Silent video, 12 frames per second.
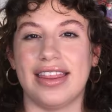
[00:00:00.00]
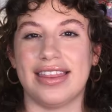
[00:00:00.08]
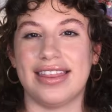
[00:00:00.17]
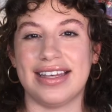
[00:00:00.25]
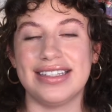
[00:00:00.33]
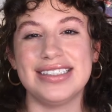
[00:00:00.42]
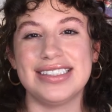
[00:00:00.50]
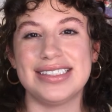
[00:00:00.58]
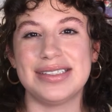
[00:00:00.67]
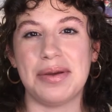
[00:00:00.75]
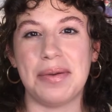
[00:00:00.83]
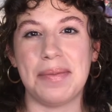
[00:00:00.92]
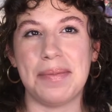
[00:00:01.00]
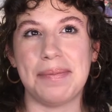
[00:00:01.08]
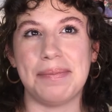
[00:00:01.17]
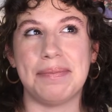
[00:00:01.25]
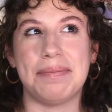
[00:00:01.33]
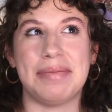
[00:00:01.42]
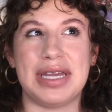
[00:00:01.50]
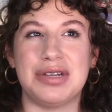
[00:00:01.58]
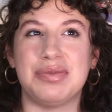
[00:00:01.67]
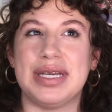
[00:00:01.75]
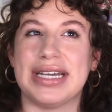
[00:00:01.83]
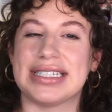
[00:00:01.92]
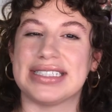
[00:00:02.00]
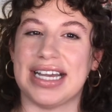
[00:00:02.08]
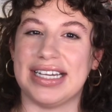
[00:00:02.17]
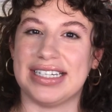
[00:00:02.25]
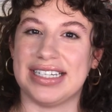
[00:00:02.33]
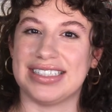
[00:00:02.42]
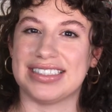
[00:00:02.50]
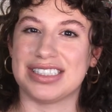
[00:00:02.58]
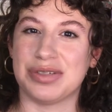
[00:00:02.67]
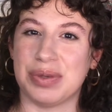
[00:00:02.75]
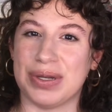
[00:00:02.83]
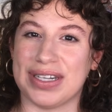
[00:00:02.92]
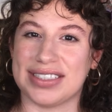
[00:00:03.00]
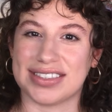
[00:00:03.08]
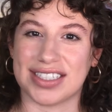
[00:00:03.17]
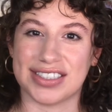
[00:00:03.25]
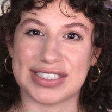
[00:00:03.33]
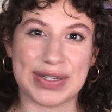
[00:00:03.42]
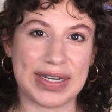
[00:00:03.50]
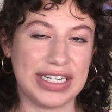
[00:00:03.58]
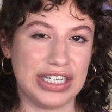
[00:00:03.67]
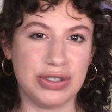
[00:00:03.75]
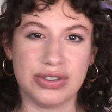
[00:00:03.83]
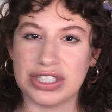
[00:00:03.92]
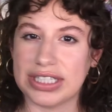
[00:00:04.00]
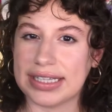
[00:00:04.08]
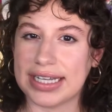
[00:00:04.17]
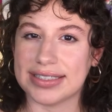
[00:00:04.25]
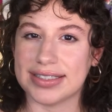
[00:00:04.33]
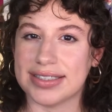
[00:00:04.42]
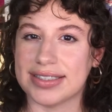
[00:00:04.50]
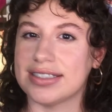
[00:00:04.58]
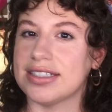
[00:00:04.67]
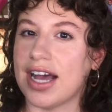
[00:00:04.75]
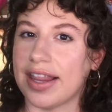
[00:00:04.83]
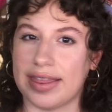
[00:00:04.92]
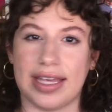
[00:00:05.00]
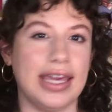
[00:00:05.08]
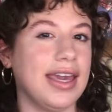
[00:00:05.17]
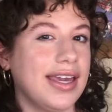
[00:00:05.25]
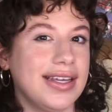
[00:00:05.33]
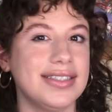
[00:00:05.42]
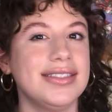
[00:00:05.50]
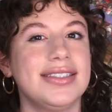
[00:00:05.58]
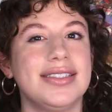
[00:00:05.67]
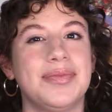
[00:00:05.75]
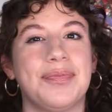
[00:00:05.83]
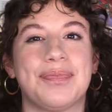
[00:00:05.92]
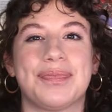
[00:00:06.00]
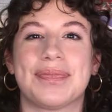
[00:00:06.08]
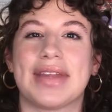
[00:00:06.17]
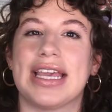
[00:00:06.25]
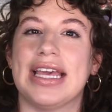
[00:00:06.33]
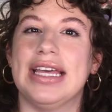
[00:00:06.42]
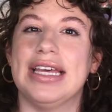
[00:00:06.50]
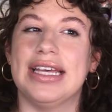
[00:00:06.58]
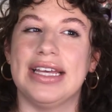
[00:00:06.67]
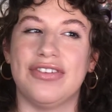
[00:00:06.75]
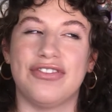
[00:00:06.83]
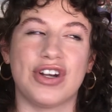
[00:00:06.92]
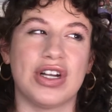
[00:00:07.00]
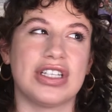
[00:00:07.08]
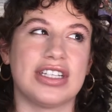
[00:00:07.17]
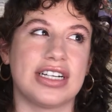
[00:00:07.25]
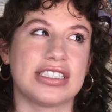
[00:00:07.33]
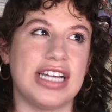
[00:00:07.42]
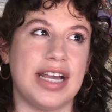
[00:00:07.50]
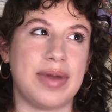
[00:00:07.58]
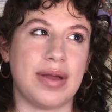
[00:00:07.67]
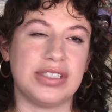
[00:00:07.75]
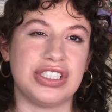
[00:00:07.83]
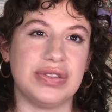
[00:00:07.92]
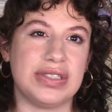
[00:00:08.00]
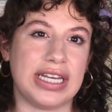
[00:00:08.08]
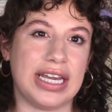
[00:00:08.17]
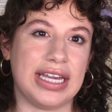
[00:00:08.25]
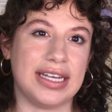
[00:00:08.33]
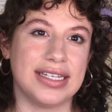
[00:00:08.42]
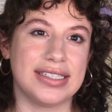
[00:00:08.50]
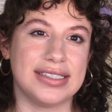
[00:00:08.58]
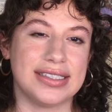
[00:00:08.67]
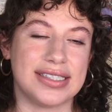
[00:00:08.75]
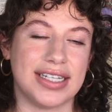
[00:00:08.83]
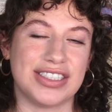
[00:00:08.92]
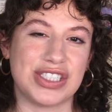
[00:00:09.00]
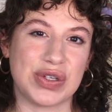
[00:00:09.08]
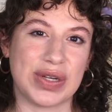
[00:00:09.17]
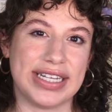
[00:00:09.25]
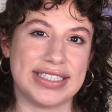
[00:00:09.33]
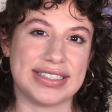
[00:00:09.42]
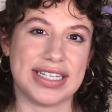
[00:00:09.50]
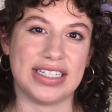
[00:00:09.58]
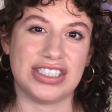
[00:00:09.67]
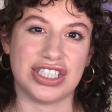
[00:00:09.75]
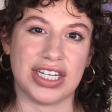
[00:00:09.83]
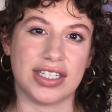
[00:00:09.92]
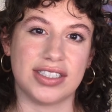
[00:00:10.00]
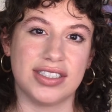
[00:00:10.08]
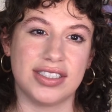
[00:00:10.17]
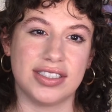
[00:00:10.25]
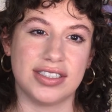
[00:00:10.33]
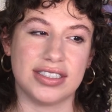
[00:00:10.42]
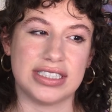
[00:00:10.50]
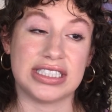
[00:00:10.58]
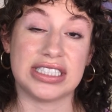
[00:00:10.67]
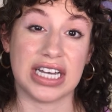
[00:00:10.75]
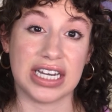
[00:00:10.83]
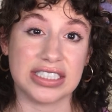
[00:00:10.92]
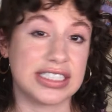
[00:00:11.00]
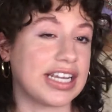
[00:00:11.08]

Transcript: This made me excited to put on sunscreen. Usually that's not the case. For a long time I was using sunscreens that just sucked.